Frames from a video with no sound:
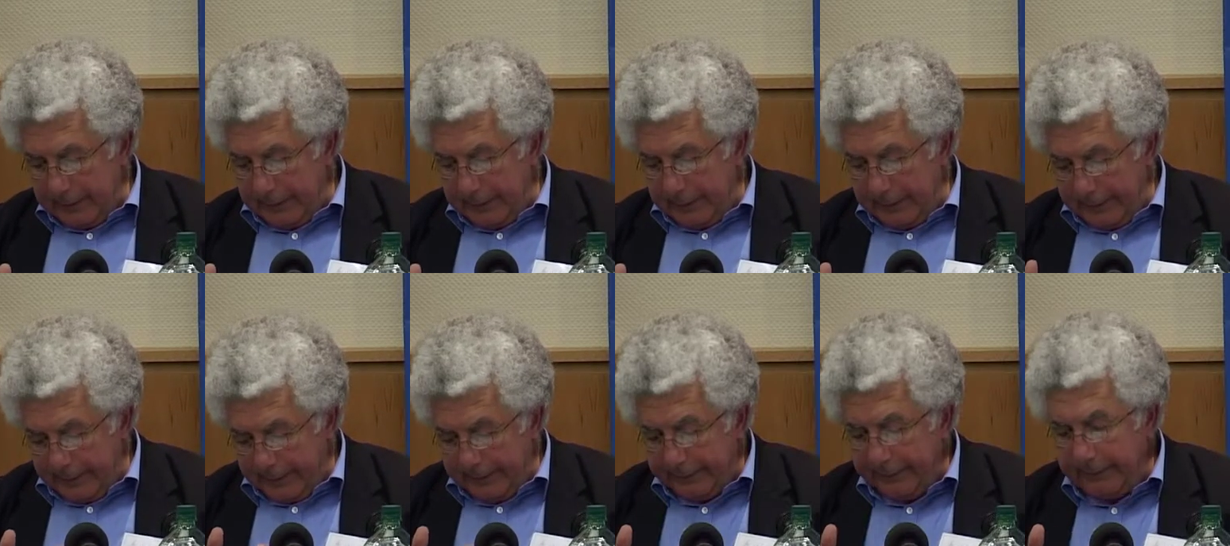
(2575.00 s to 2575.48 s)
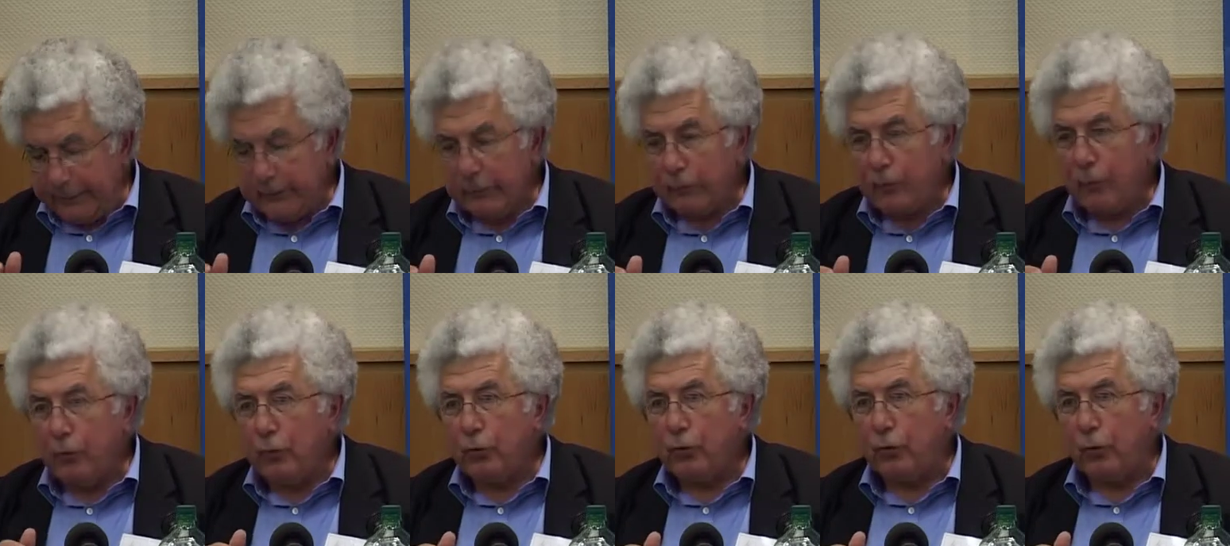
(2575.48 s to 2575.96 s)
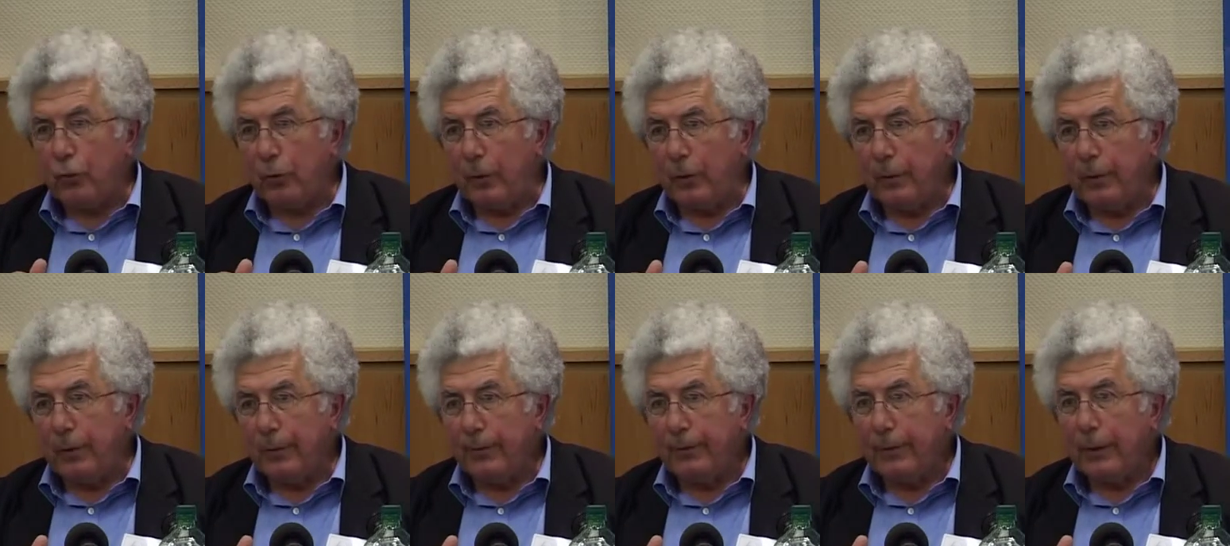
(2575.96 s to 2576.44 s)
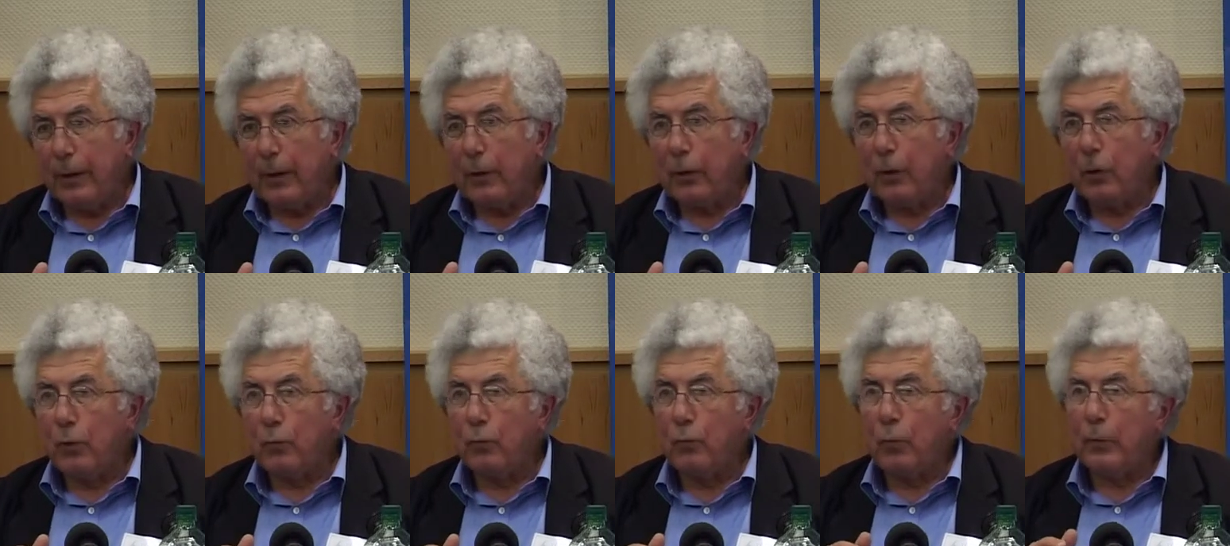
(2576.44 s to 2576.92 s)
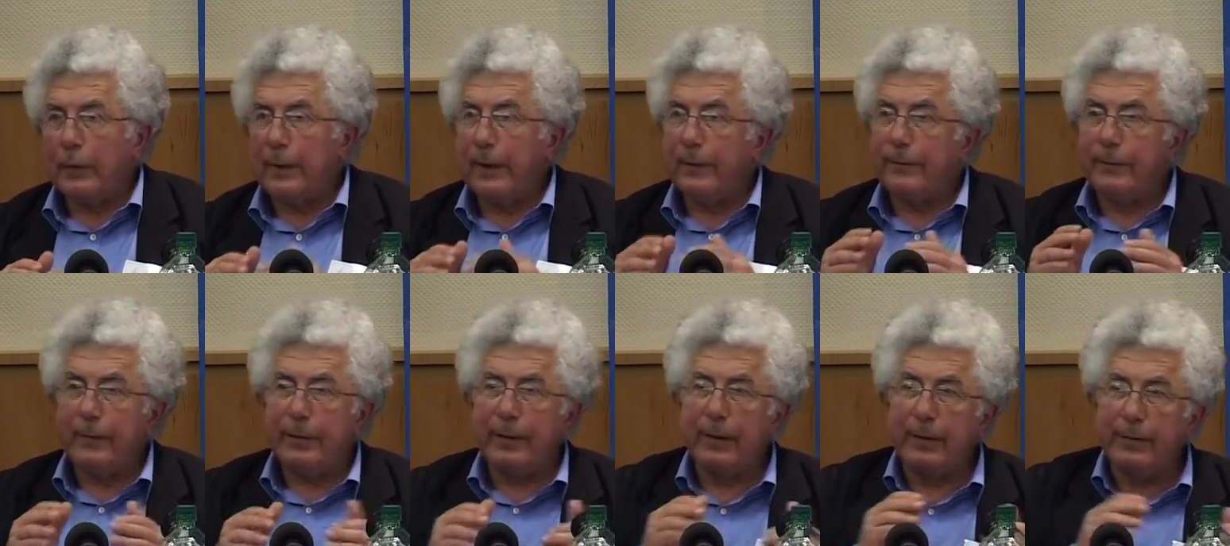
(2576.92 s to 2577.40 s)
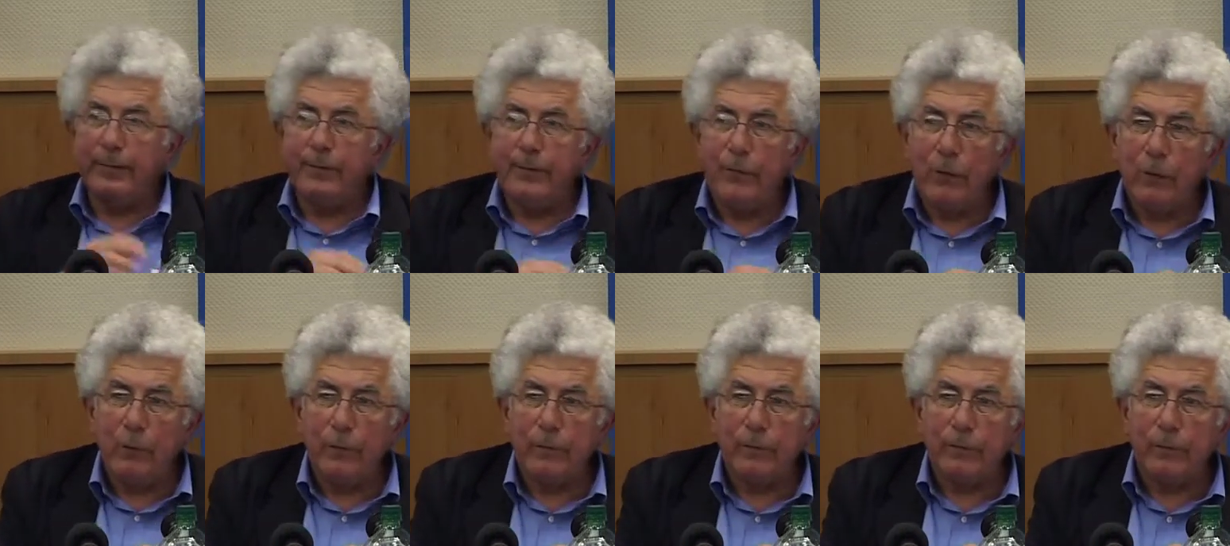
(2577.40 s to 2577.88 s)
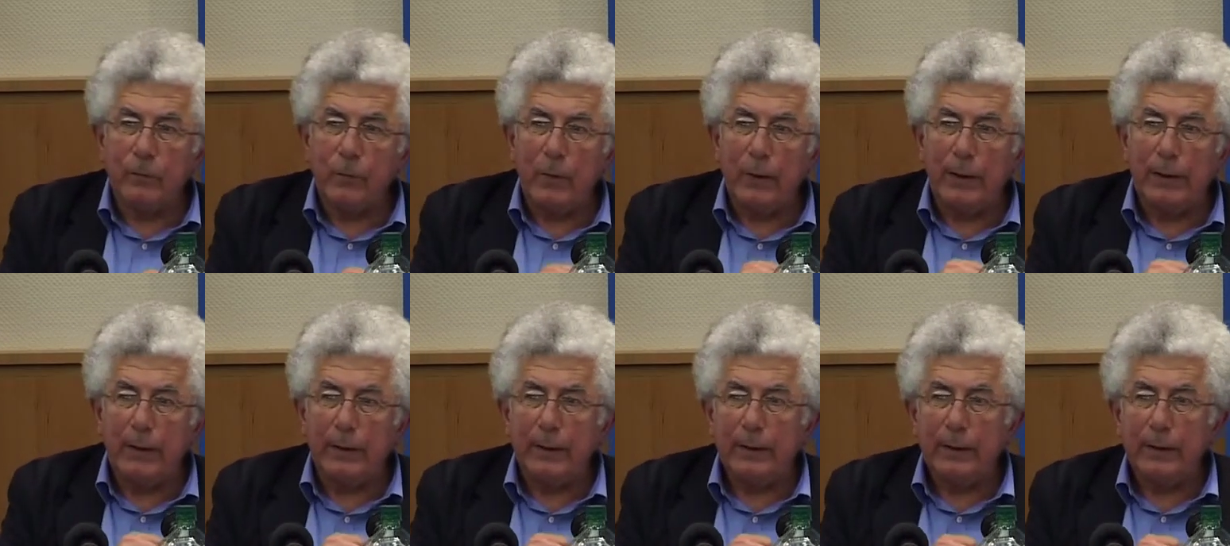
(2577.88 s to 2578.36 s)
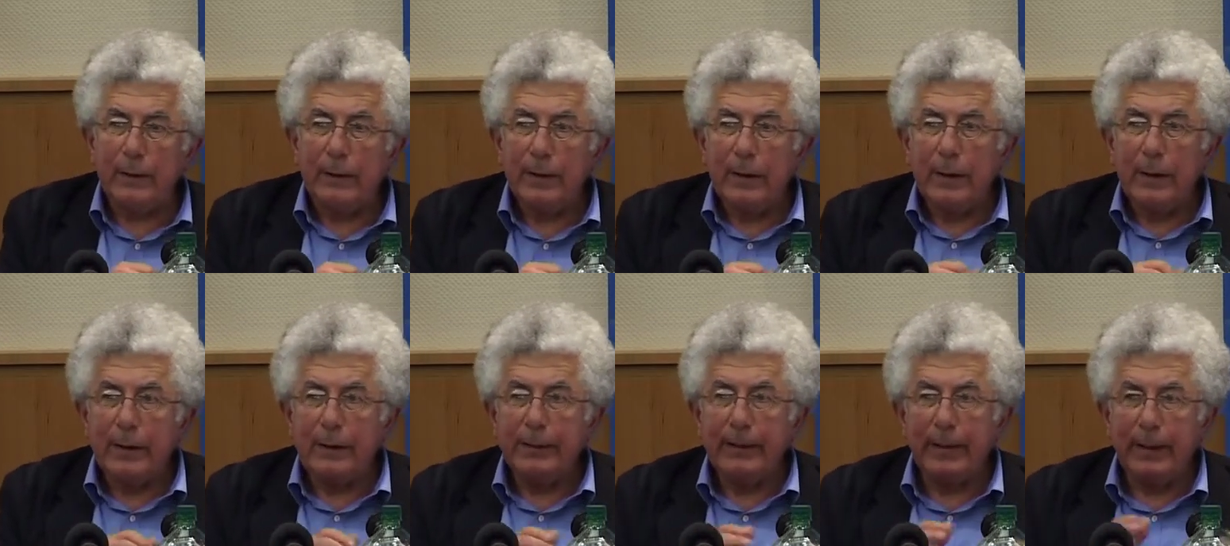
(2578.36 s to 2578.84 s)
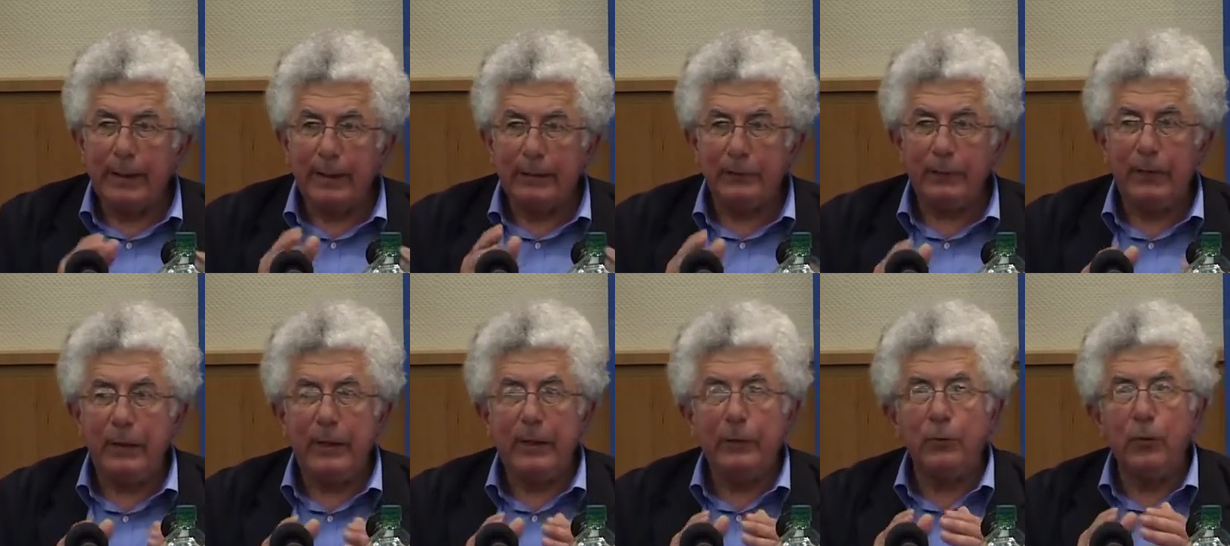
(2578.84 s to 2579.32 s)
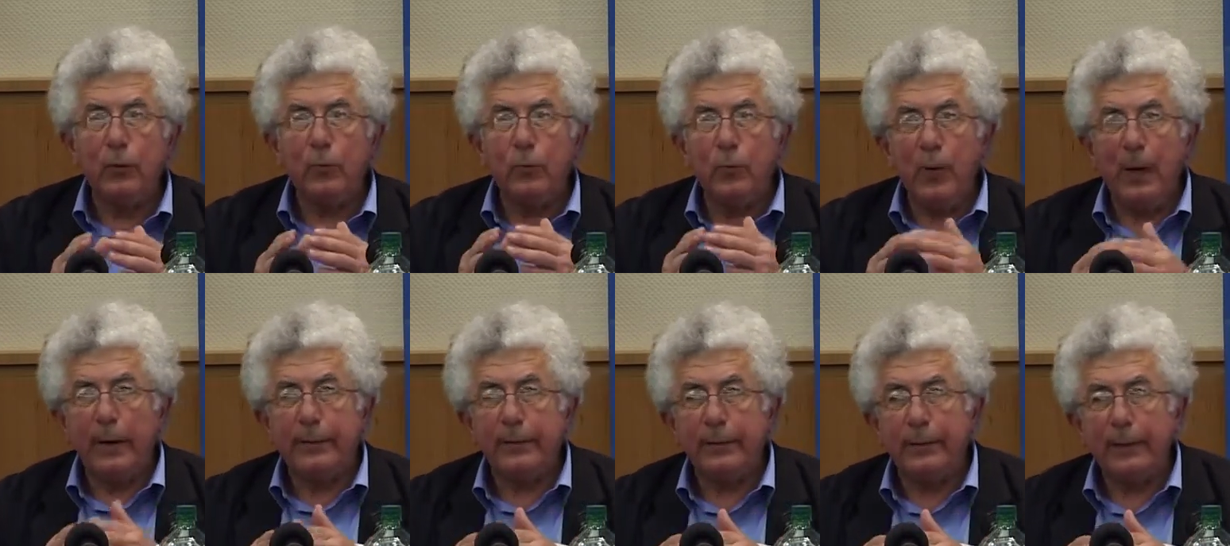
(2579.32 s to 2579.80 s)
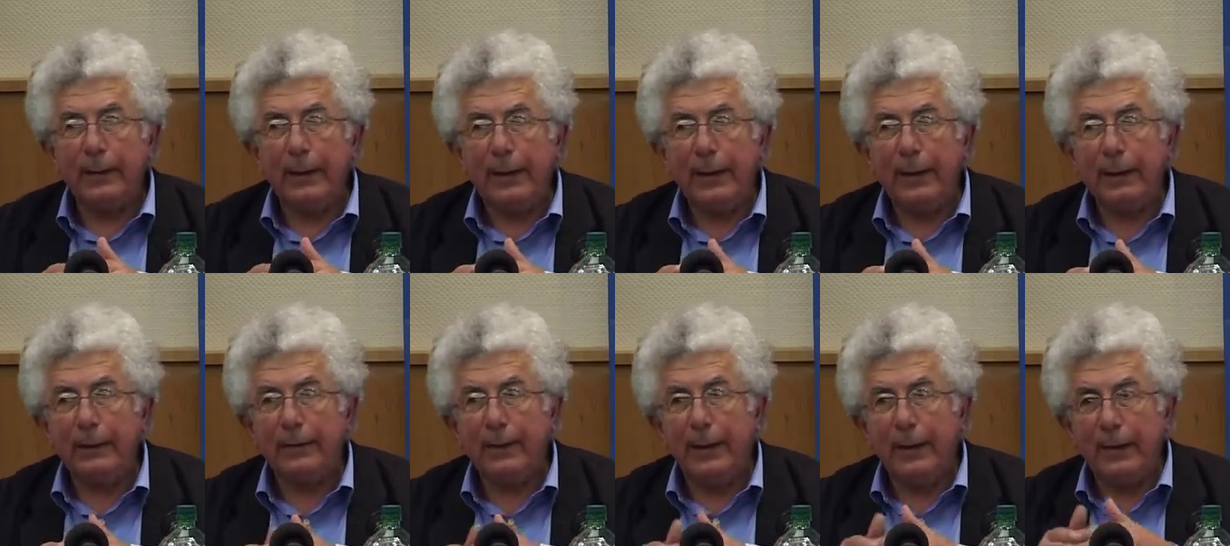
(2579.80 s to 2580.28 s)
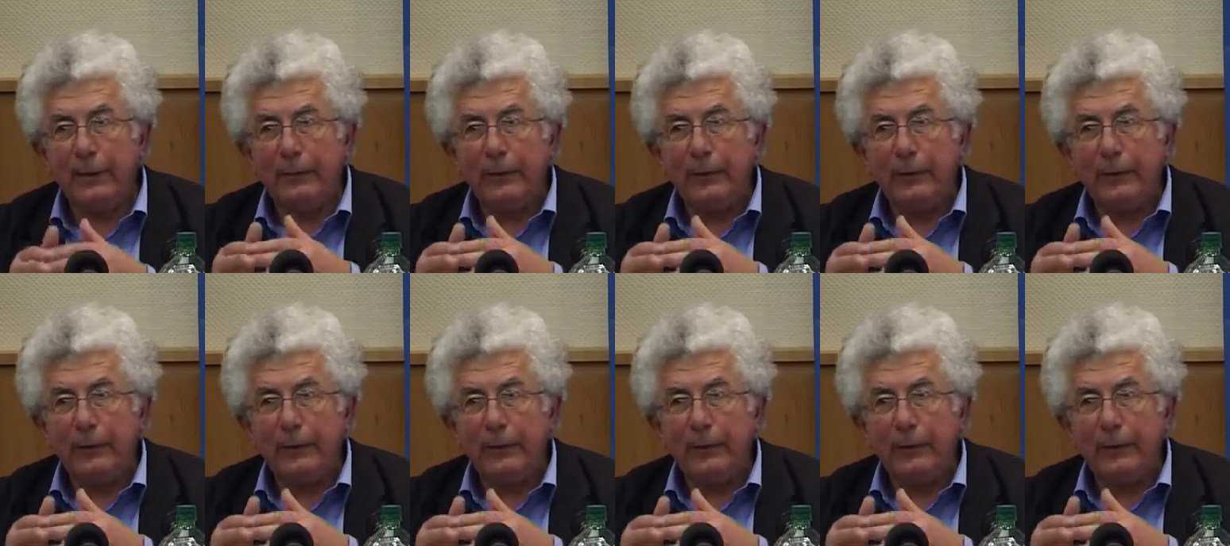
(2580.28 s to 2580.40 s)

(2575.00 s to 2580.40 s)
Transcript: and this is crucial, whatever their views were, they agreed on one thing. They